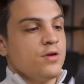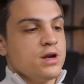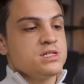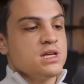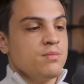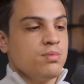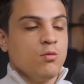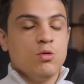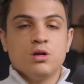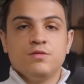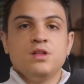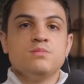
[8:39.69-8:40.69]
example,
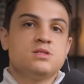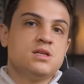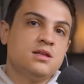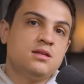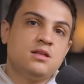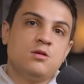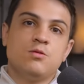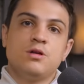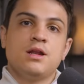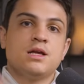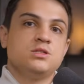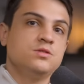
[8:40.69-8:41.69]
one of them said that they want
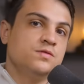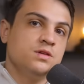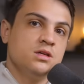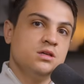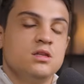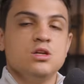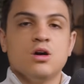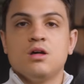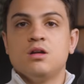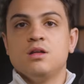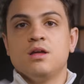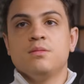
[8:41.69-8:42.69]
an SUV.
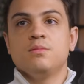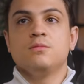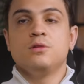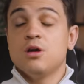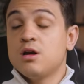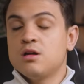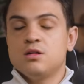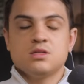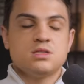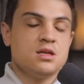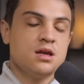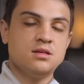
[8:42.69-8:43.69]
The other
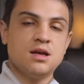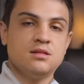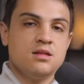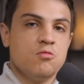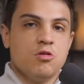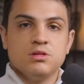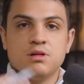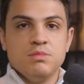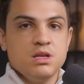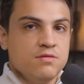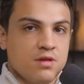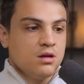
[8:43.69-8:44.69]
said that they want a
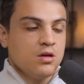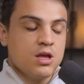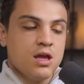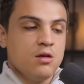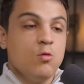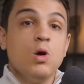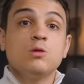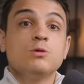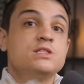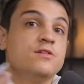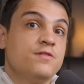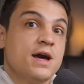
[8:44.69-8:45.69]
minivan. Okay, what
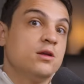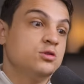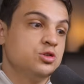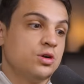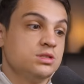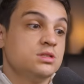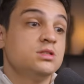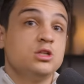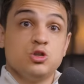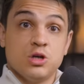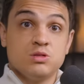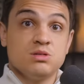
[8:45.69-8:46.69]
was the final choice? The
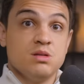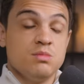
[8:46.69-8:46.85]
choice was the